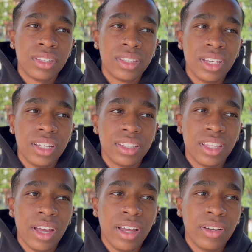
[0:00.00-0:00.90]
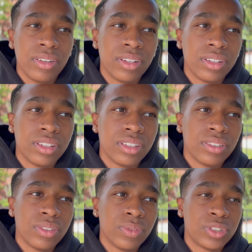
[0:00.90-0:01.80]
think that
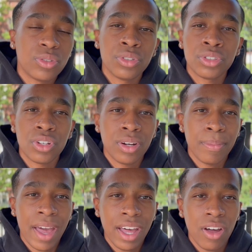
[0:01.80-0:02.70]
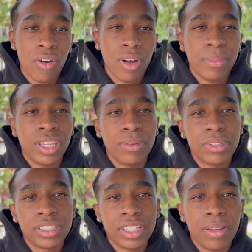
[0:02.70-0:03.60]
when school start back, oh, I'm gonna keep
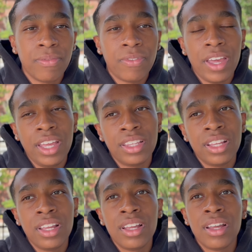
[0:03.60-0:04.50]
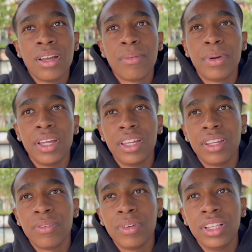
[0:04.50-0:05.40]
the same faith. But
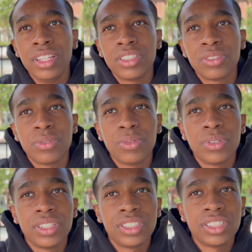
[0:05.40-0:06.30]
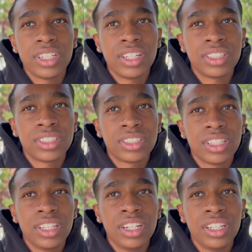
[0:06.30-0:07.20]
really, school is just
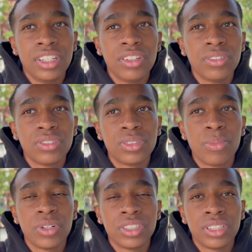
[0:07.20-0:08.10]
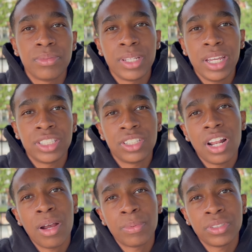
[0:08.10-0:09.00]
leading you to more temptation
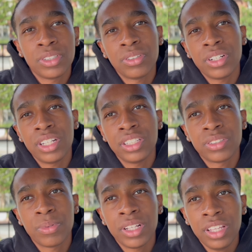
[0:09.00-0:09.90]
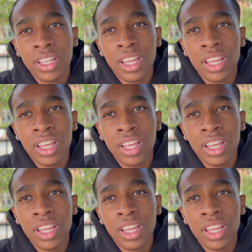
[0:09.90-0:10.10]
opportunities, really.